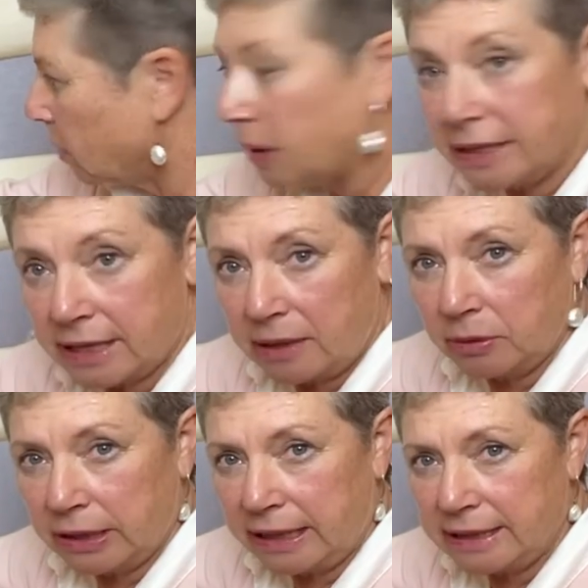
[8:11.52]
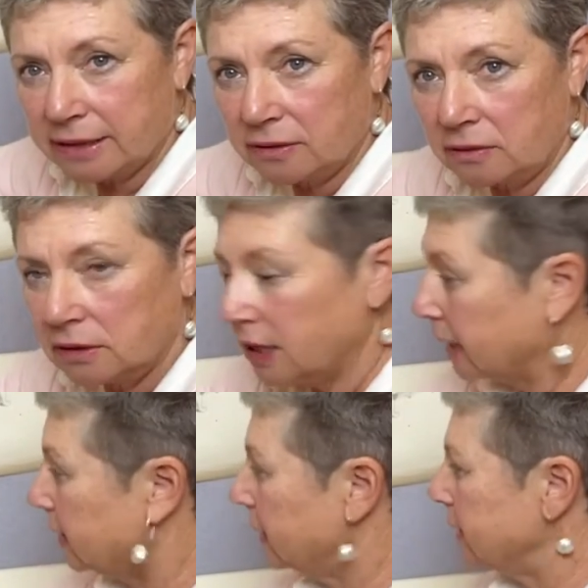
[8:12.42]
table easel
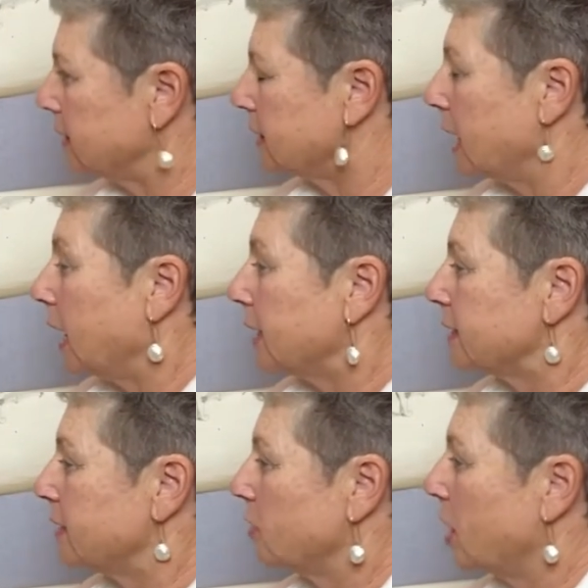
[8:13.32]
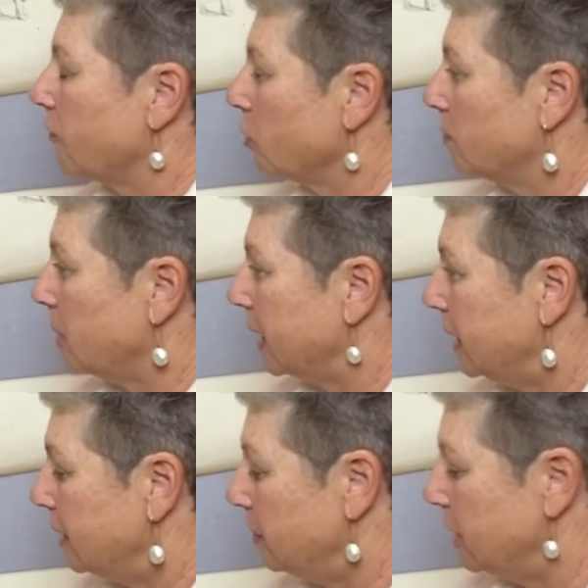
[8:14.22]
like this, so that I've got my
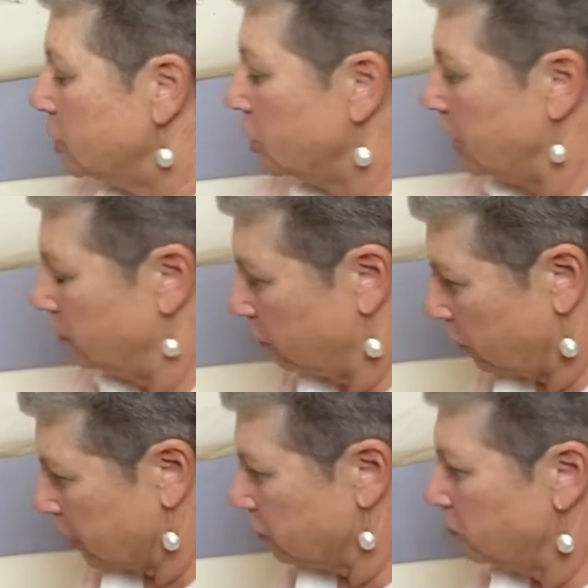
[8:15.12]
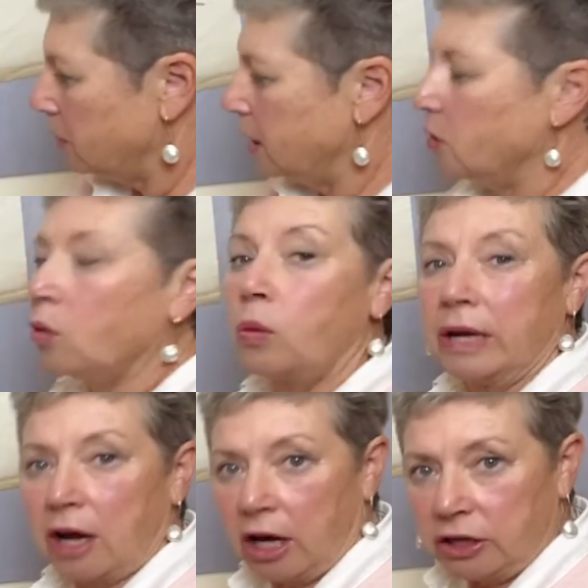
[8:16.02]
image in front of me
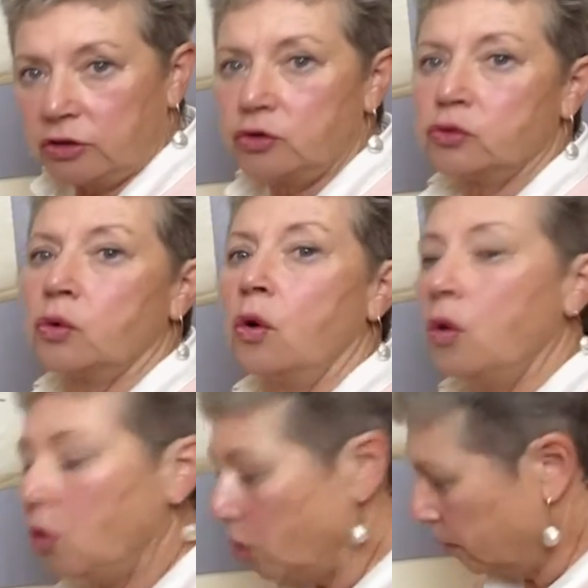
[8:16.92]
when I draw,